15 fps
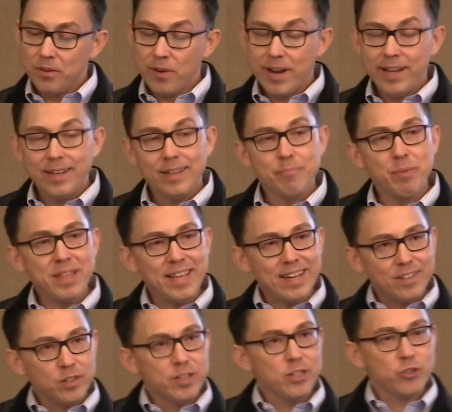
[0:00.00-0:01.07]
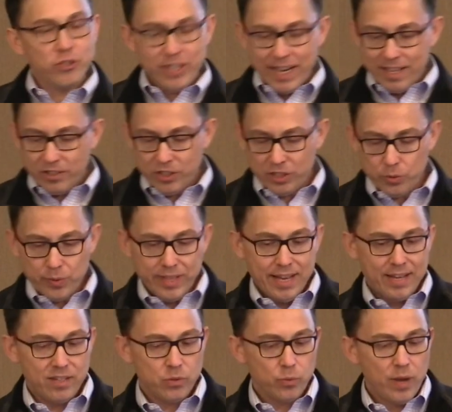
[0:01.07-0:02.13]
right? But there, there's challenges with
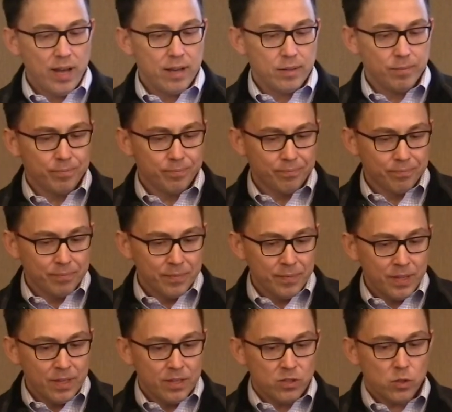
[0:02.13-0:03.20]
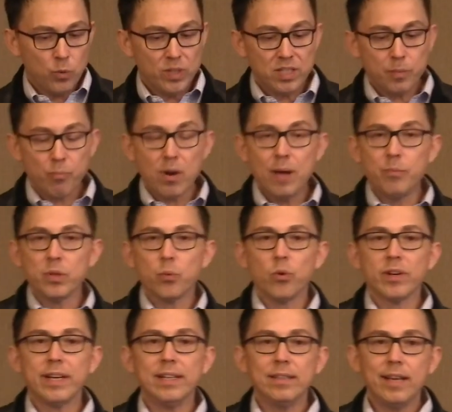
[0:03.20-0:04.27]
that as well. So, what's the problem with
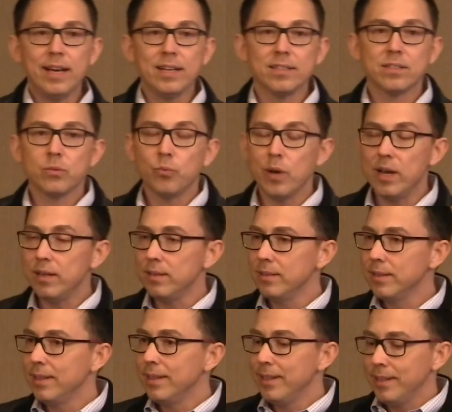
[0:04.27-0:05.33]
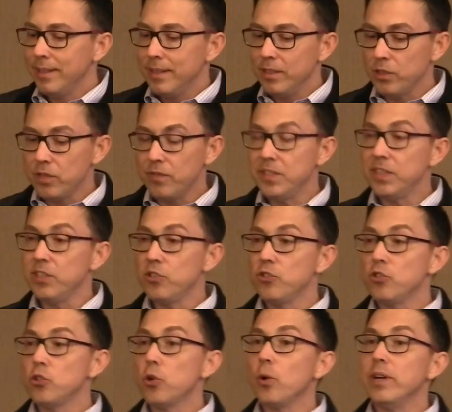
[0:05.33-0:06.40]
working less? Well, there's a
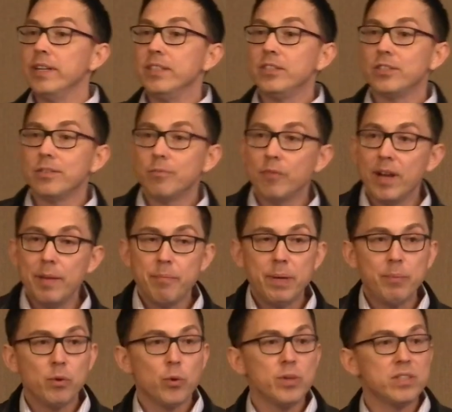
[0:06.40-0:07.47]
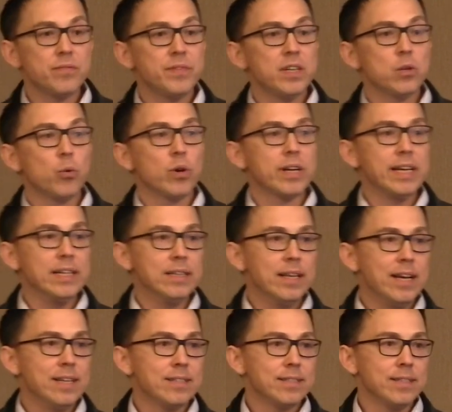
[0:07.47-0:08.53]
physician shortage, right? People always fear working
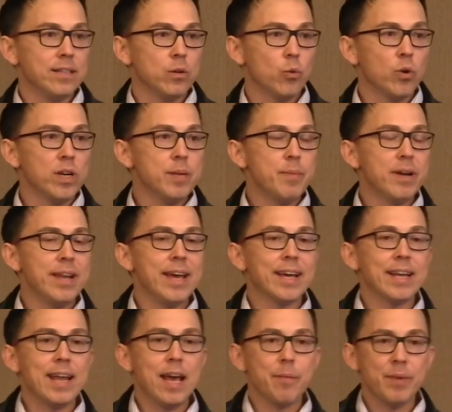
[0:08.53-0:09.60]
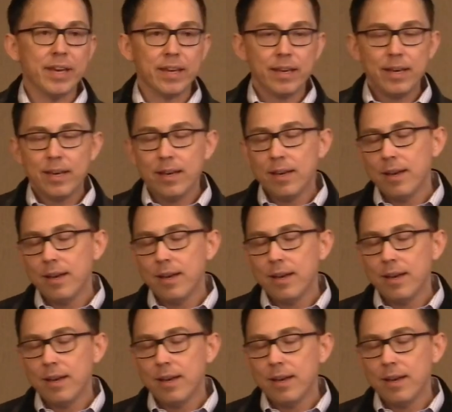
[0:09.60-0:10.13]
less and they're worried about economic